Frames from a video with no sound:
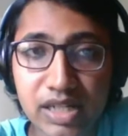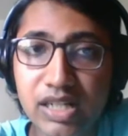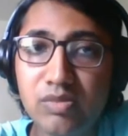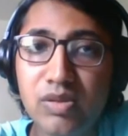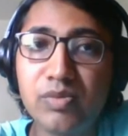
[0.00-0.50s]
of the
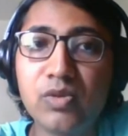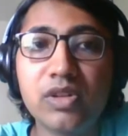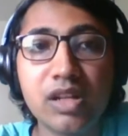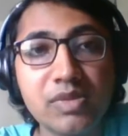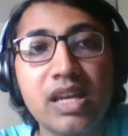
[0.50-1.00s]
DTP
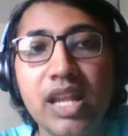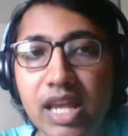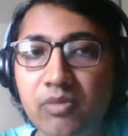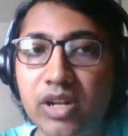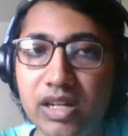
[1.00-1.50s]
programs are
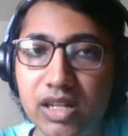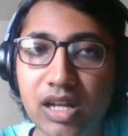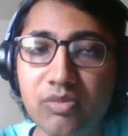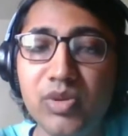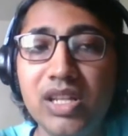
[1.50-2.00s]
aimed at
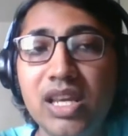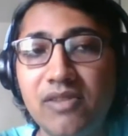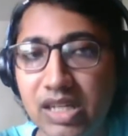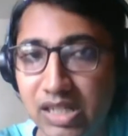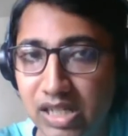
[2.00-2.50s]
that, but they
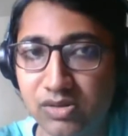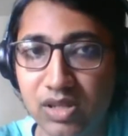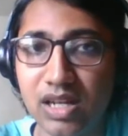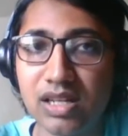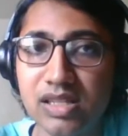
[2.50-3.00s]
are very rare.
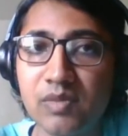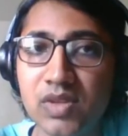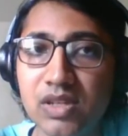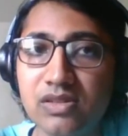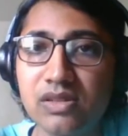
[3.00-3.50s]
So there are
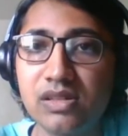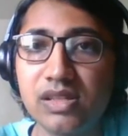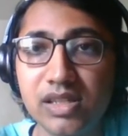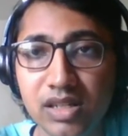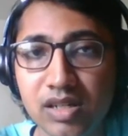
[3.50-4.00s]
some things
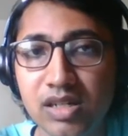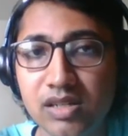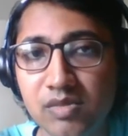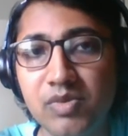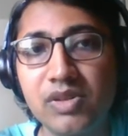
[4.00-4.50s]
called as
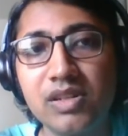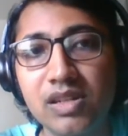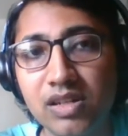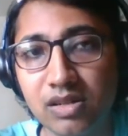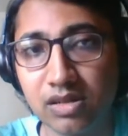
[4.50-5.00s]

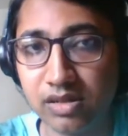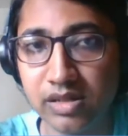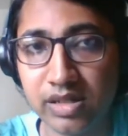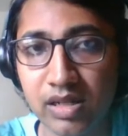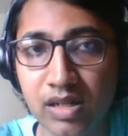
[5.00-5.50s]
interdisciplinary
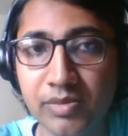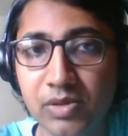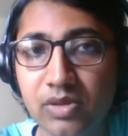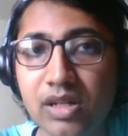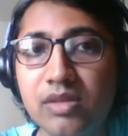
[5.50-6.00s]
doctoral training
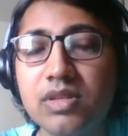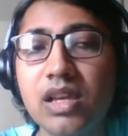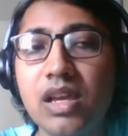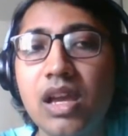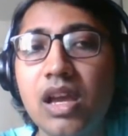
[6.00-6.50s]
programs,
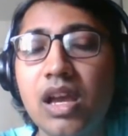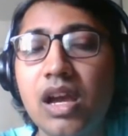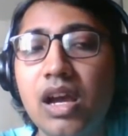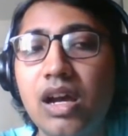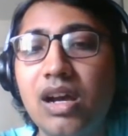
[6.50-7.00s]

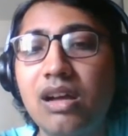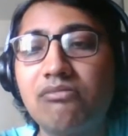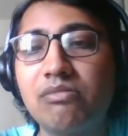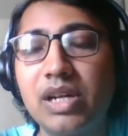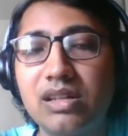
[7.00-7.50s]

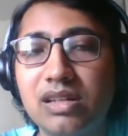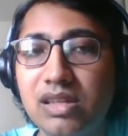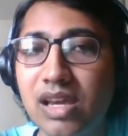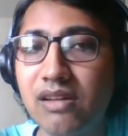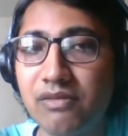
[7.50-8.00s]
but
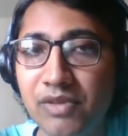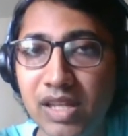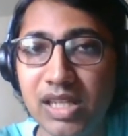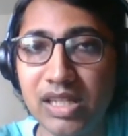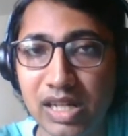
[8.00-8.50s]
they are
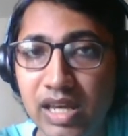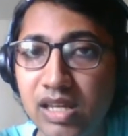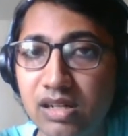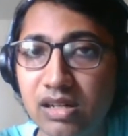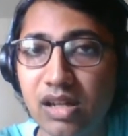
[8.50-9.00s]
very
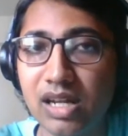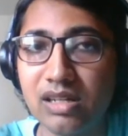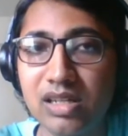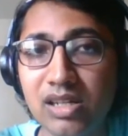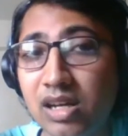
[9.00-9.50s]
rare,
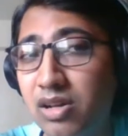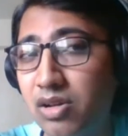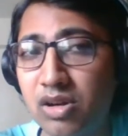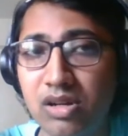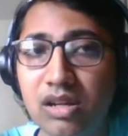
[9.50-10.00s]
and they are
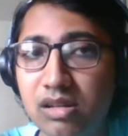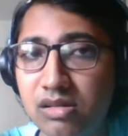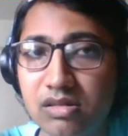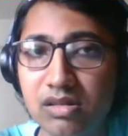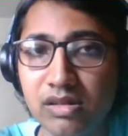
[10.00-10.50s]
not
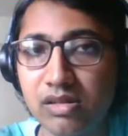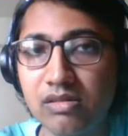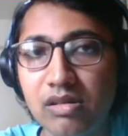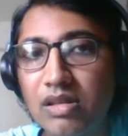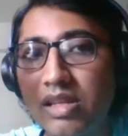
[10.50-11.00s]

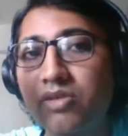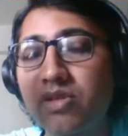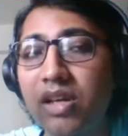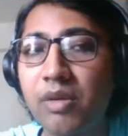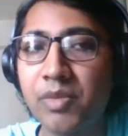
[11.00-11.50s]
really, they
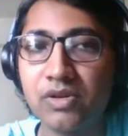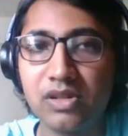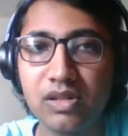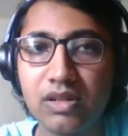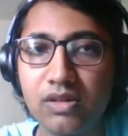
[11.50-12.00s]
don't come
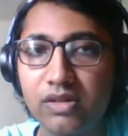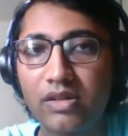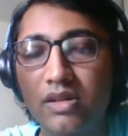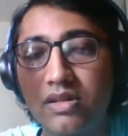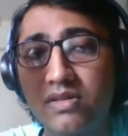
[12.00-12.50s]
out on
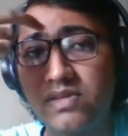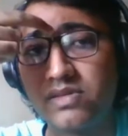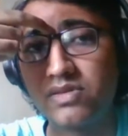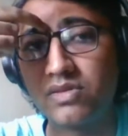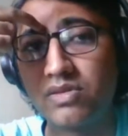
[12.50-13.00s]
regular
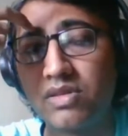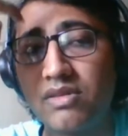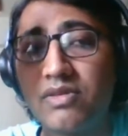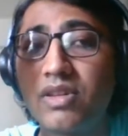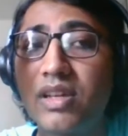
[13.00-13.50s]
intervals. So
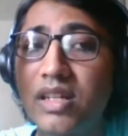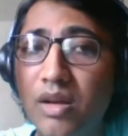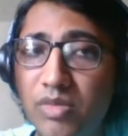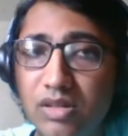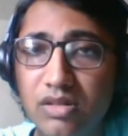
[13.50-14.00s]
if you can
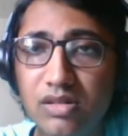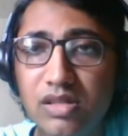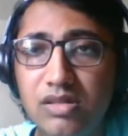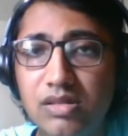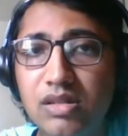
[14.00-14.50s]
come
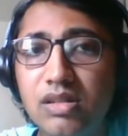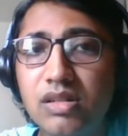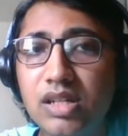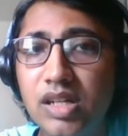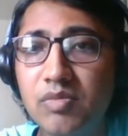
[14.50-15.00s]
across such
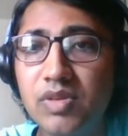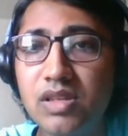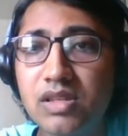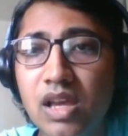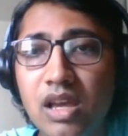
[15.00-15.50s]

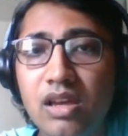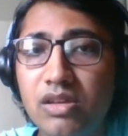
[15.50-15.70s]
DTPs,